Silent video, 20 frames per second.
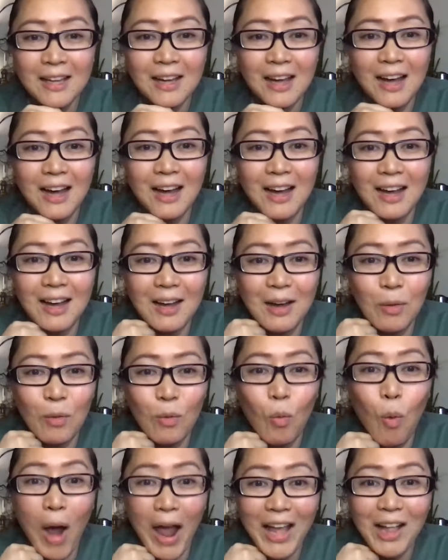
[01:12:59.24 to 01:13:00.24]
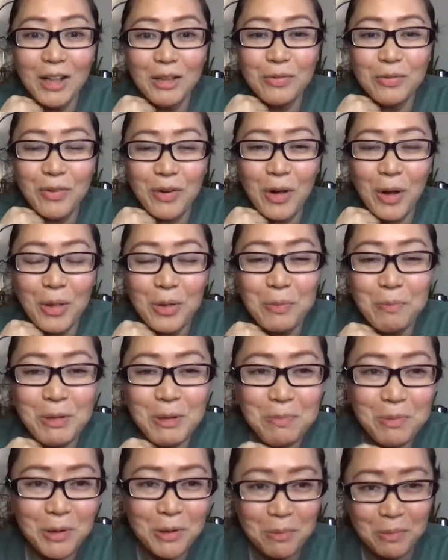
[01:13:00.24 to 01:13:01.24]
wild for other
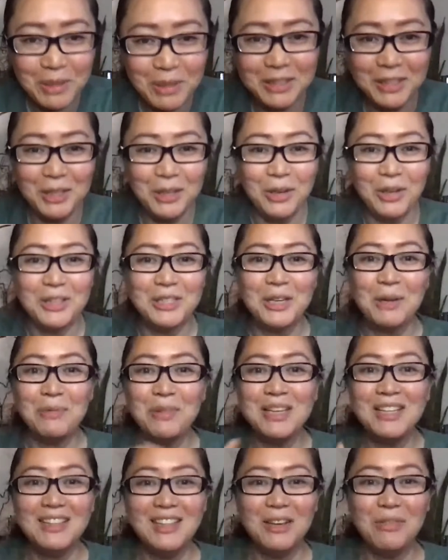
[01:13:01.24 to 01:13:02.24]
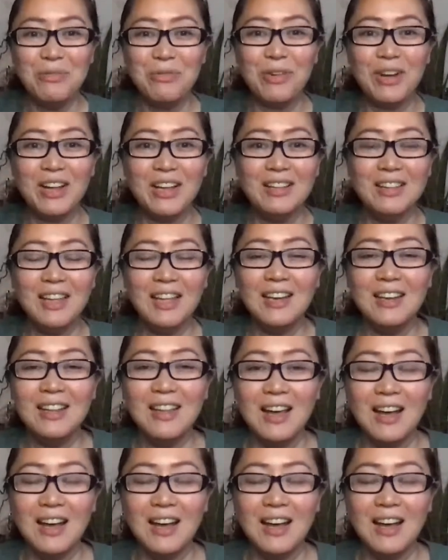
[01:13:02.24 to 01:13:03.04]
people, but it's something different, and